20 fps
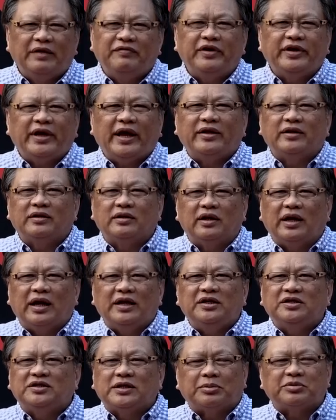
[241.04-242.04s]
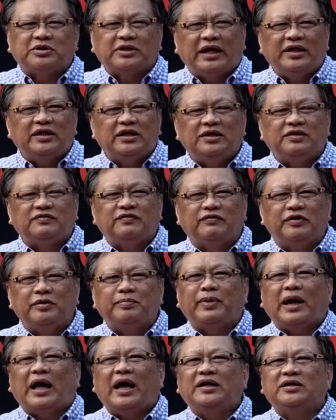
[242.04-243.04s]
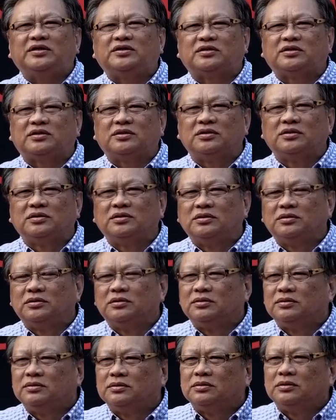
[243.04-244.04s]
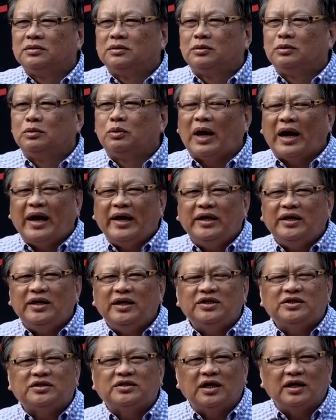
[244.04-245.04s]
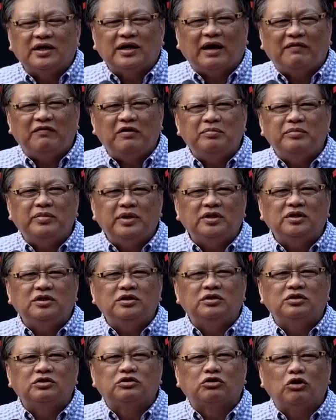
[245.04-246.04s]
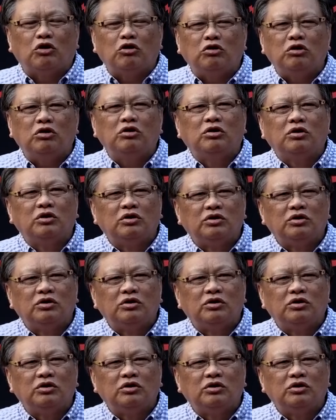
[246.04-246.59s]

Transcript: never get any substantive replies. Why is the government so